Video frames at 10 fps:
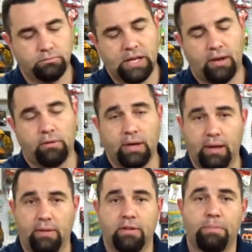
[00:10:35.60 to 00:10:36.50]
Now,
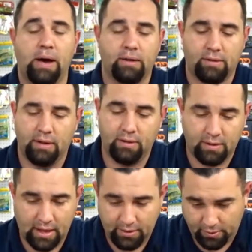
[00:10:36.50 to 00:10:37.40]
again, this box
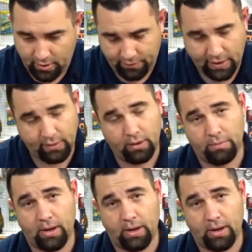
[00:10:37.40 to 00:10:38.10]
is a $35